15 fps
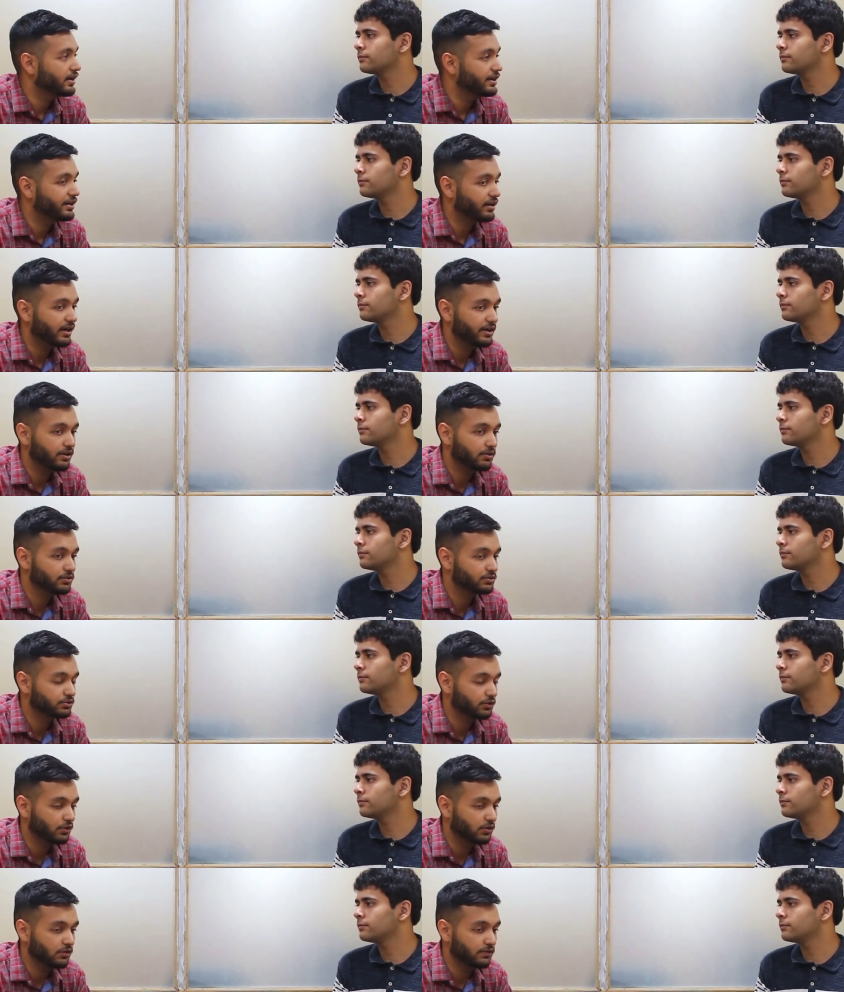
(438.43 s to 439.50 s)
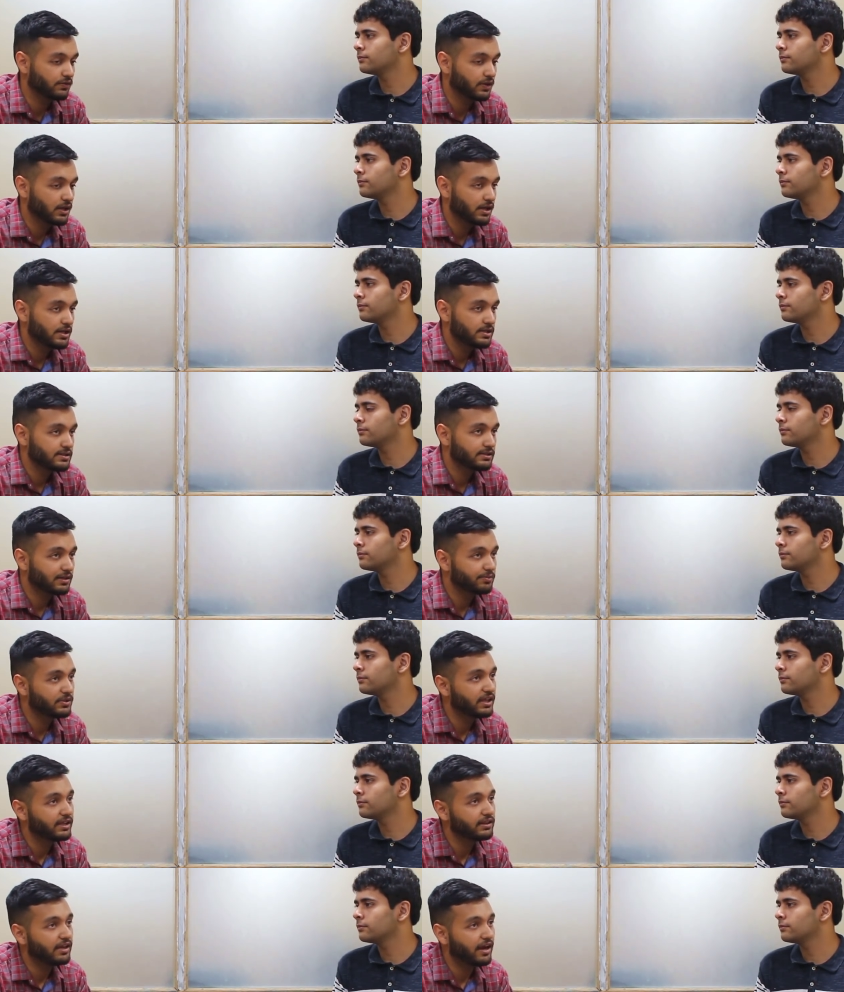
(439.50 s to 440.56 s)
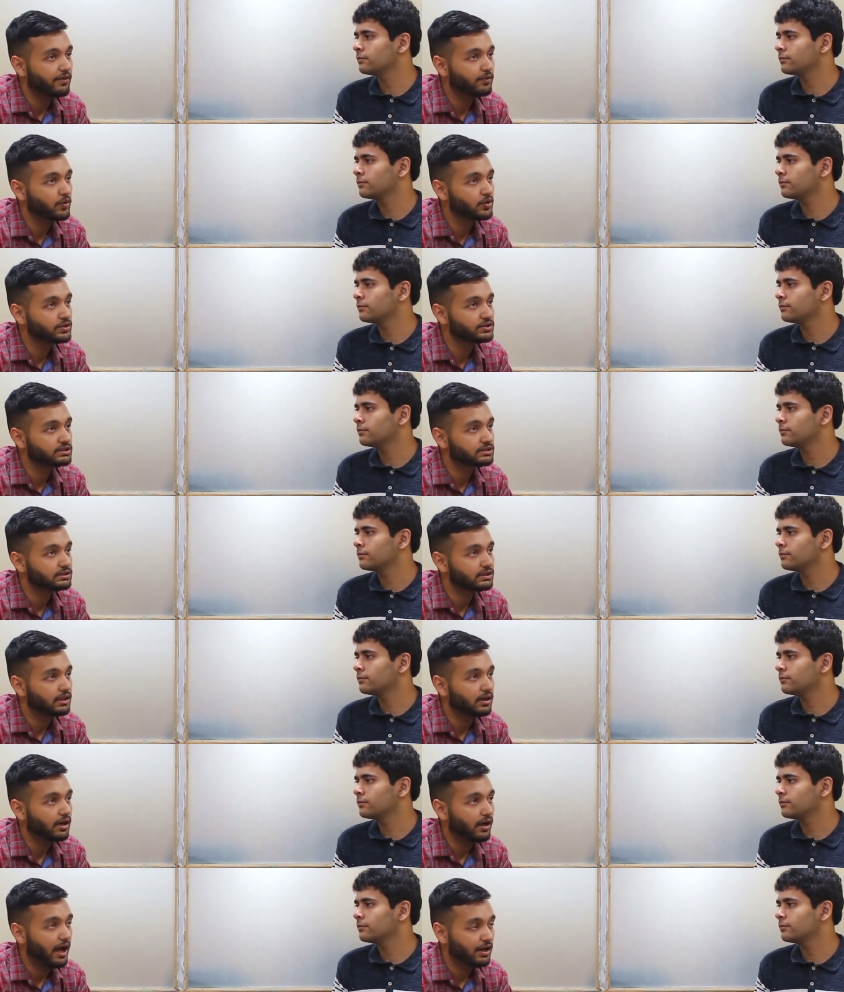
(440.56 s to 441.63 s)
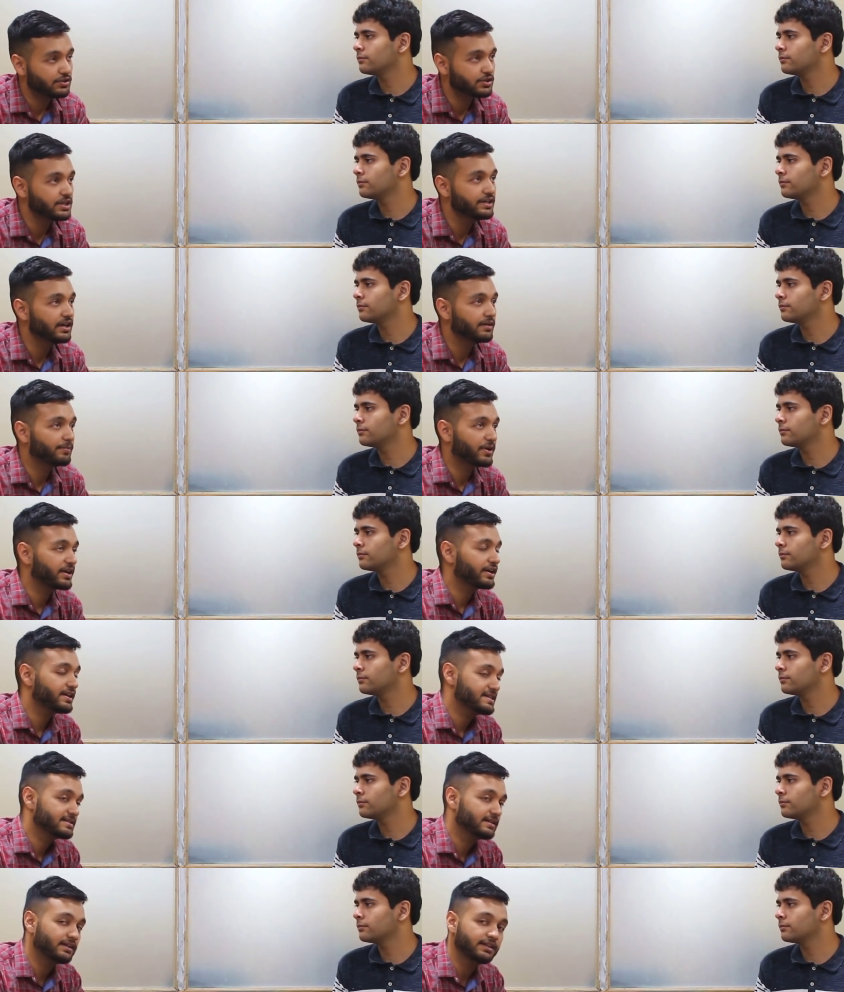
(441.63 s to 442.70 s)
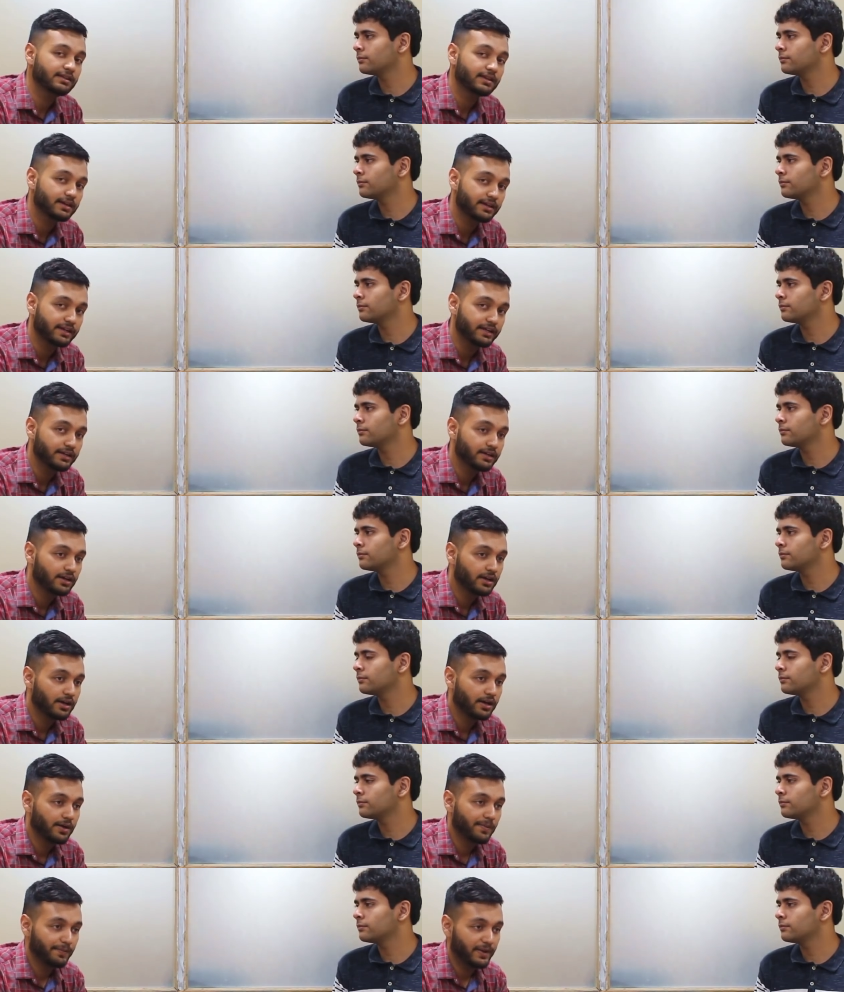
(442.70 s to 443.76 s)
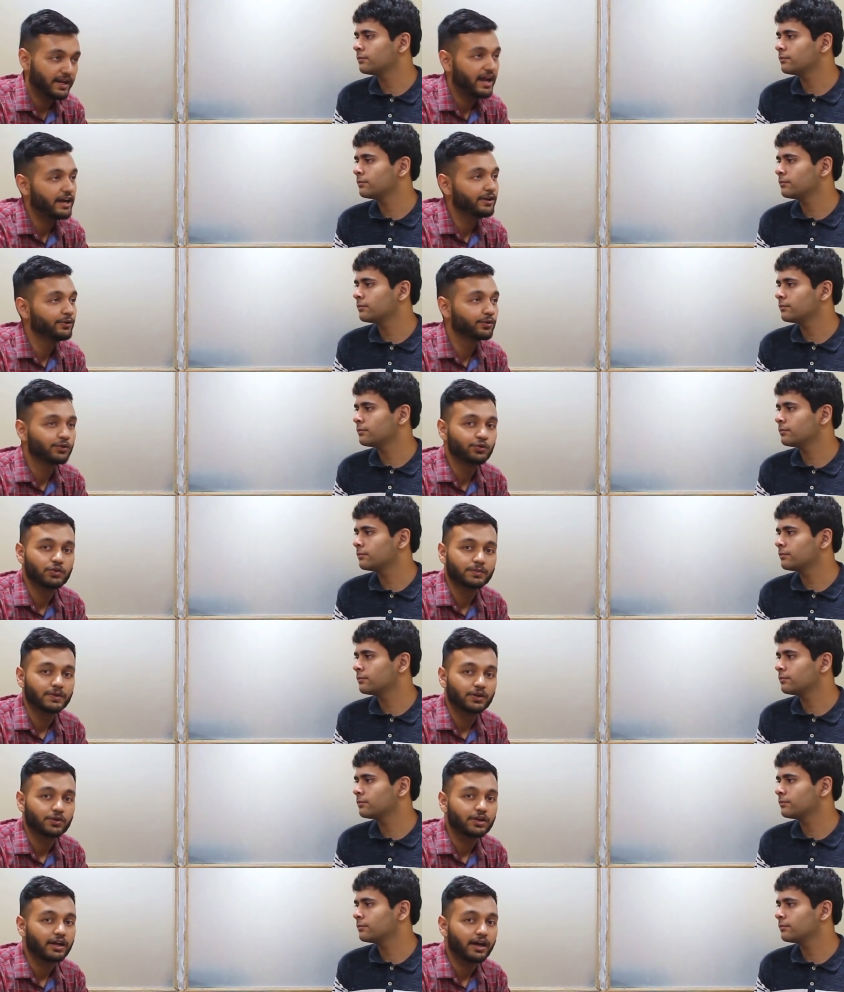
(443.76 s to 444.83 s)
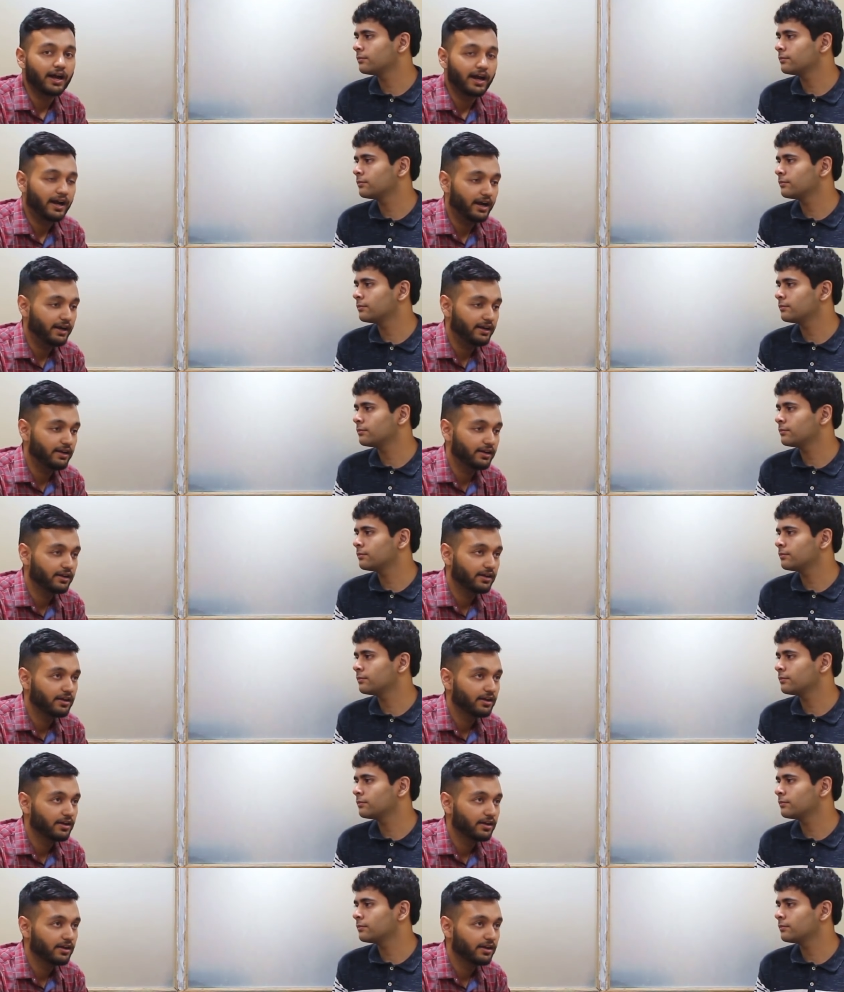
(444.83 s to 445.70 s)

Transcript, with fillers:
Speaker 1: I tried to solve something that was actually done pretty recently in theory, but I had no clue about. And